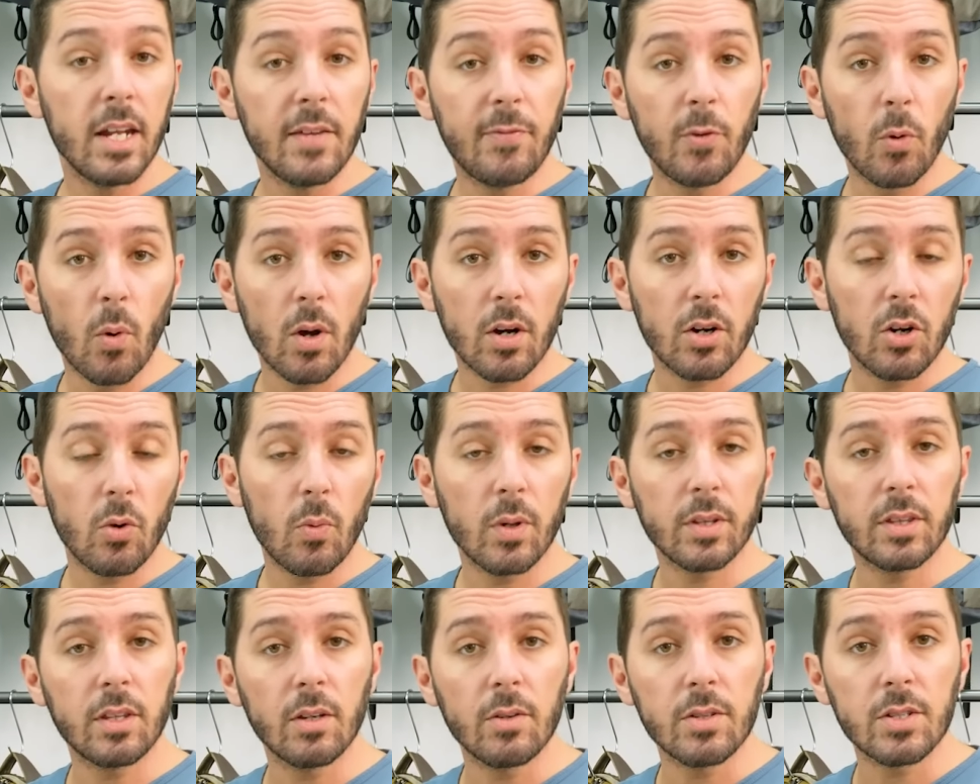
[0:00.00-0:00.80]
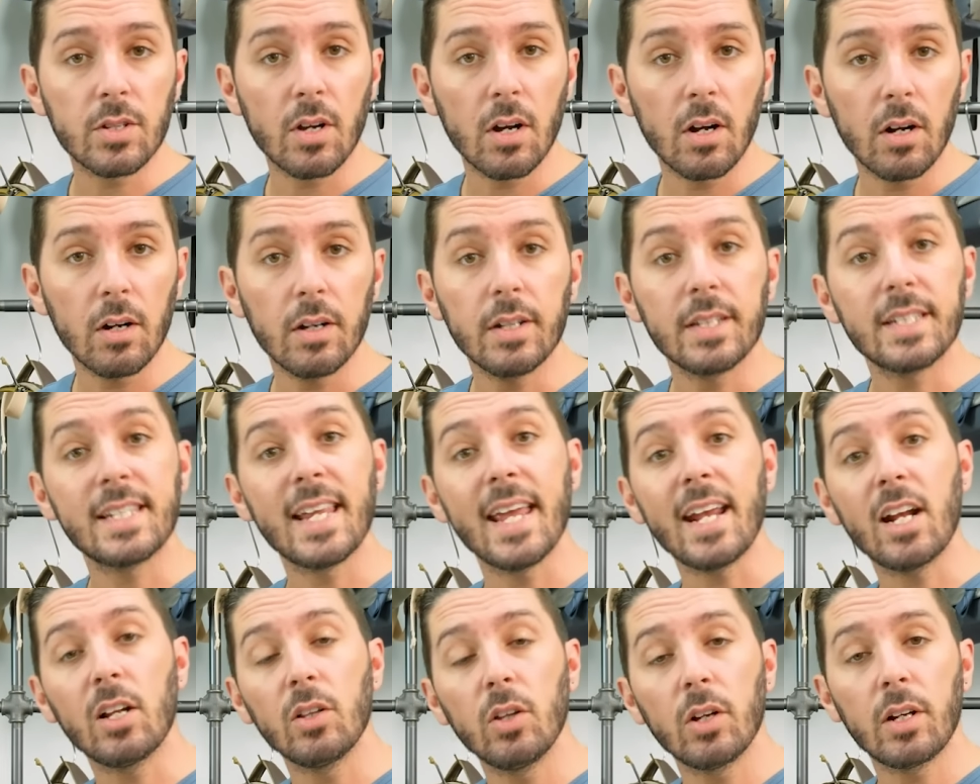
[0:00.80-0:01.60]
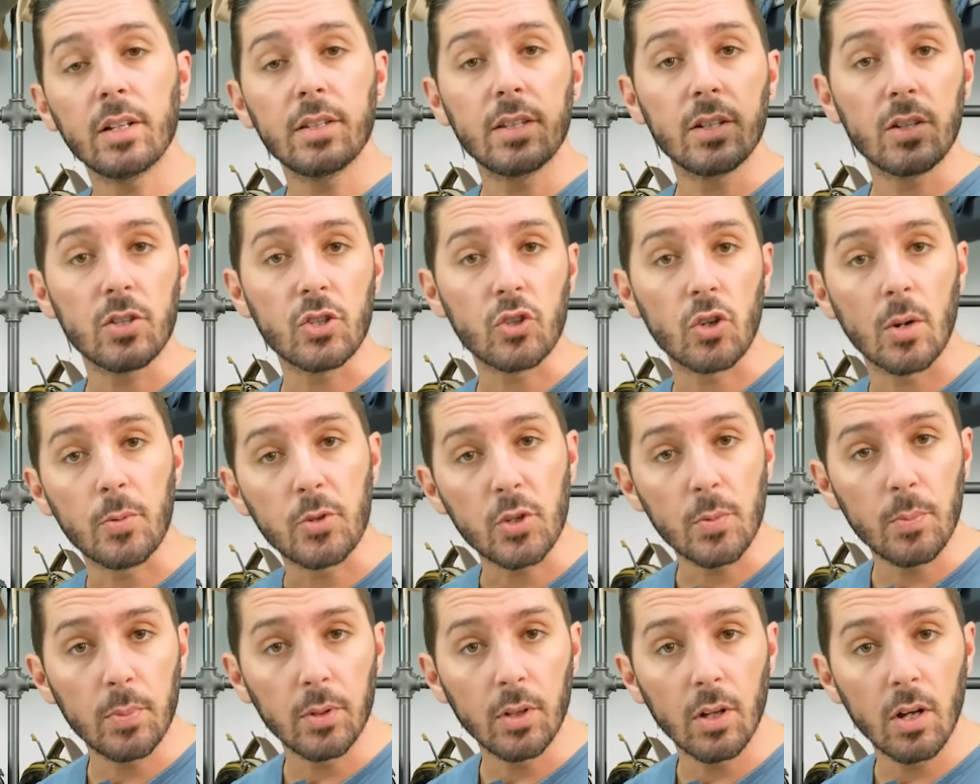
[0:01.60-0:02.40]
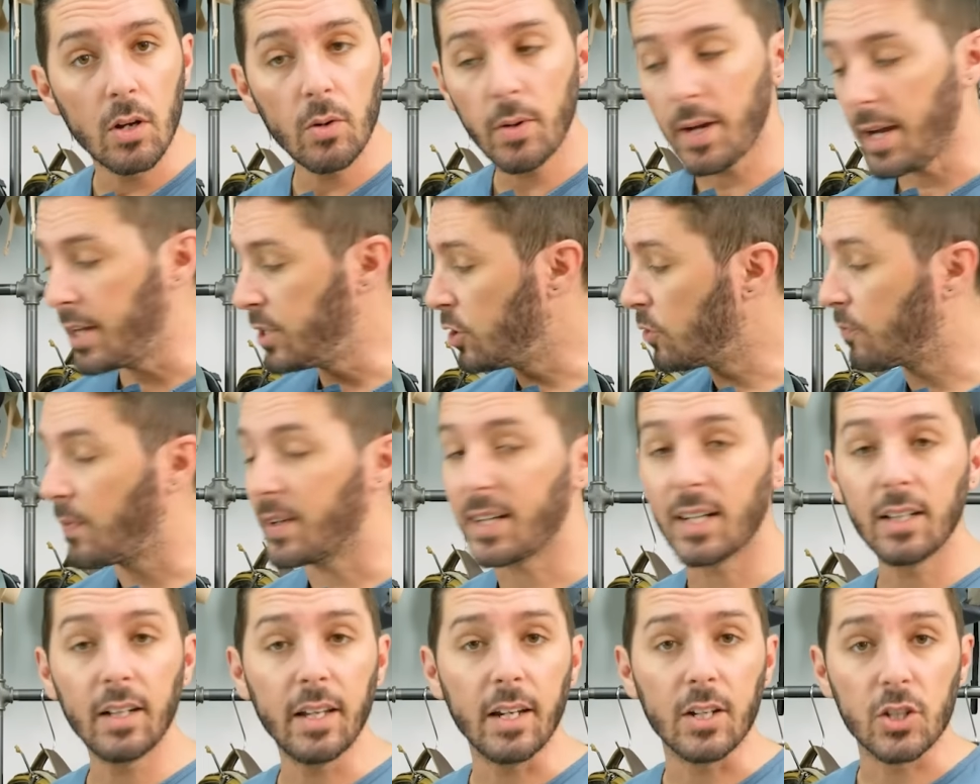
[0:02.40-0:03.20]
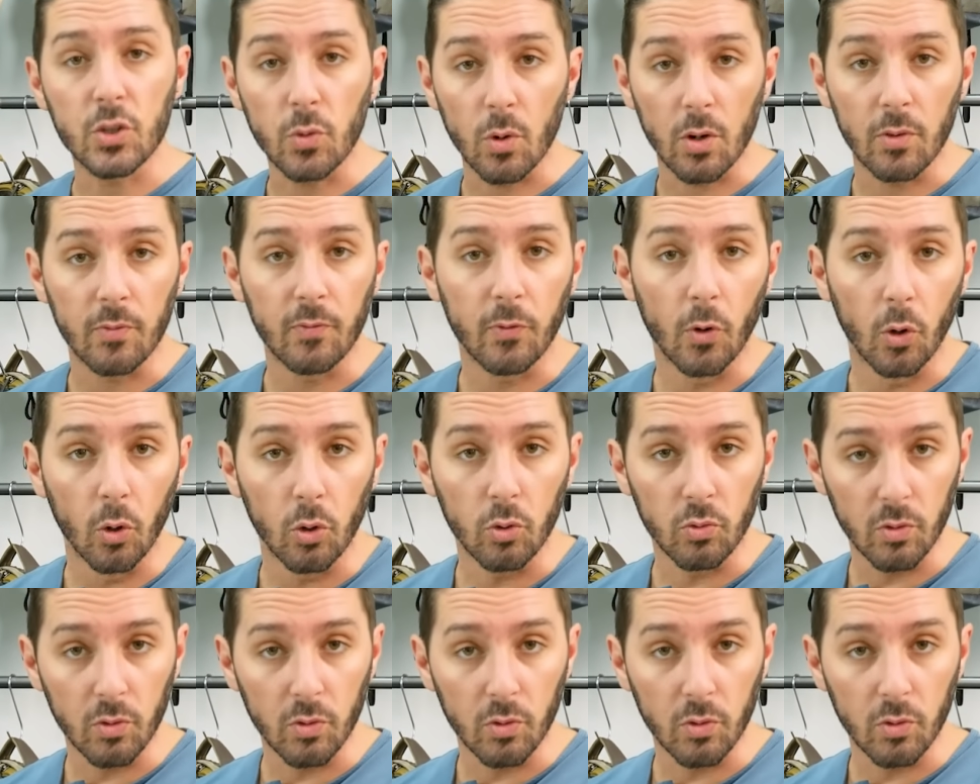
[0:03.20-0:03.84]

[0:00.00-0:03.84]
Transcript: And if you wanna know what those are, take a look at the description below and you'll find a link to our full